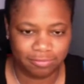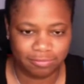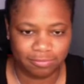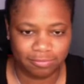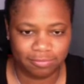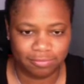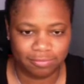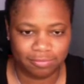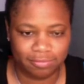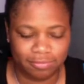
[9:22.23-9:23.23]

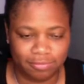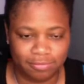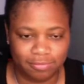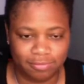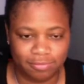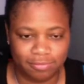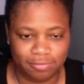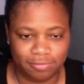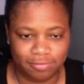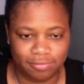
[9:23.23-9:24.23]

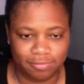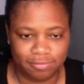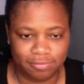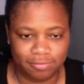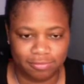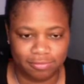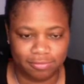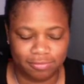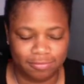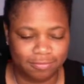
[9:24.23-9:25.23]

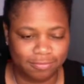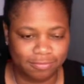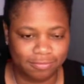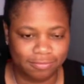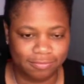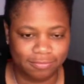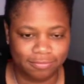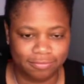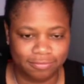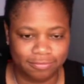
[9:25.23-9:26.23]

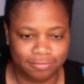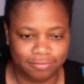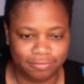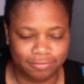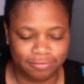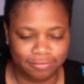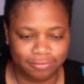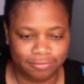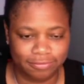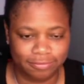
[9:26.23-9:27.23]

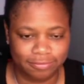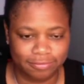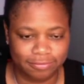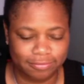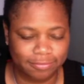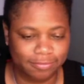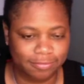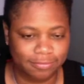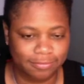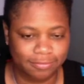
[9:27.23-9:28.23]

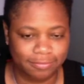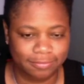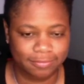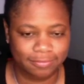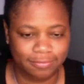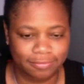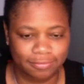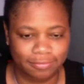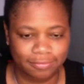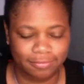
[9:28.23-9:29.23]

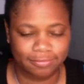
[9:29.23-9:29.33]
(silent)